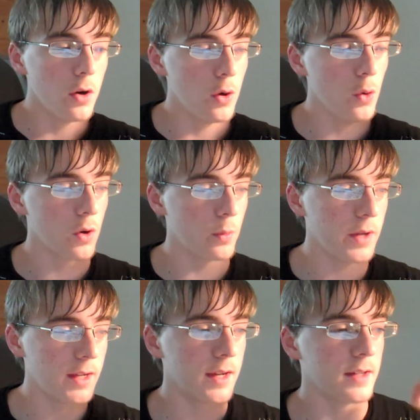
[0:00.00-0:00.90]
Who are
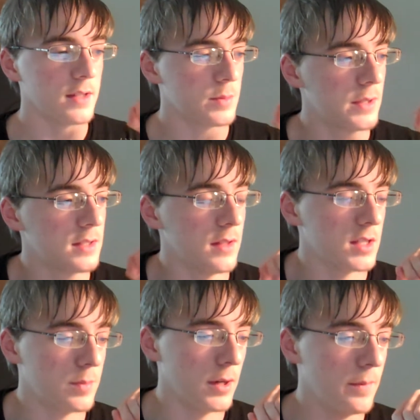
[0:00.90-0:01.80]
we getting in his
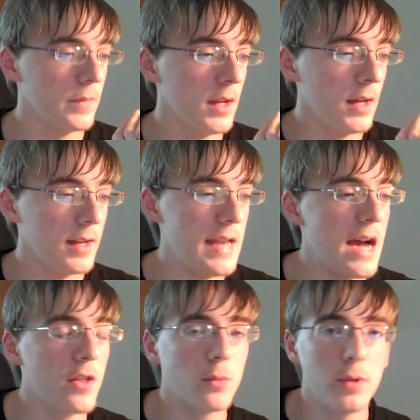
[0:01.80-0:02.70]
business? But
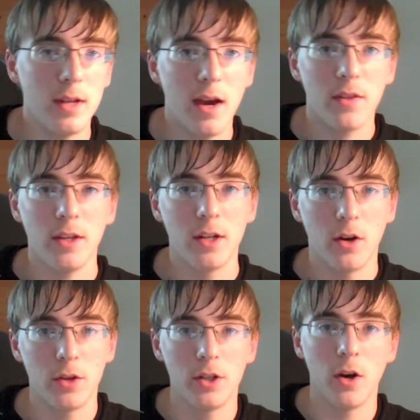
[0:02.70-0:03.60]
now that you
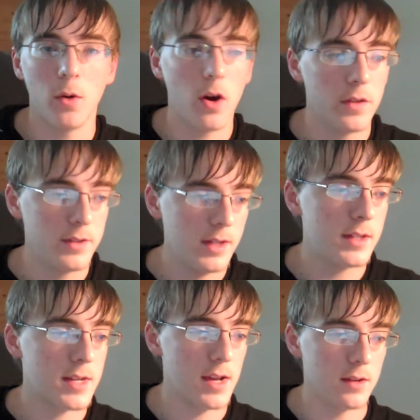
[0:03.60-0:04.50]
know all the
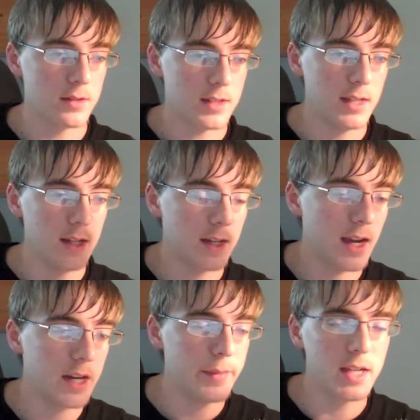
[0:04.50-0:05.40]
details, it
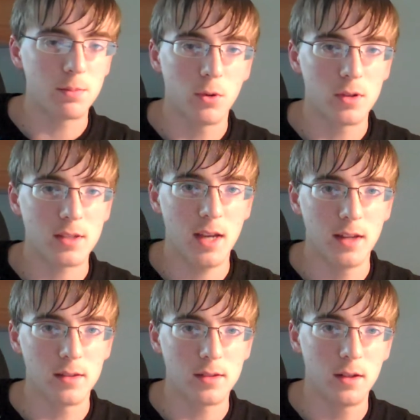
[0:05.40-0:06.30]
kind of makes more
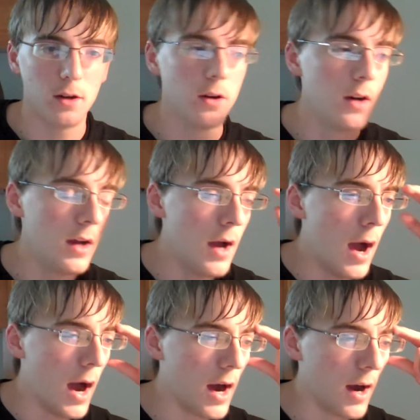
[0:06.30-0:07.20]
sense,
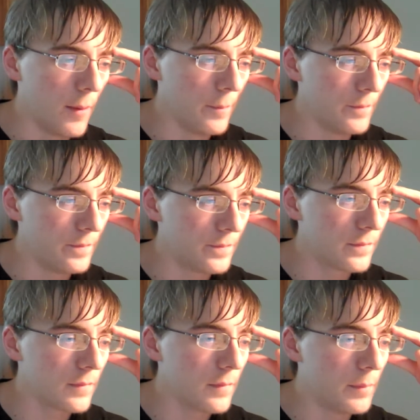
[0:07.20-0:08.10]

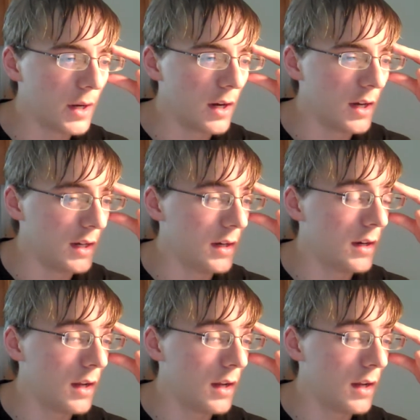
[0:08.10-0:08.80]
But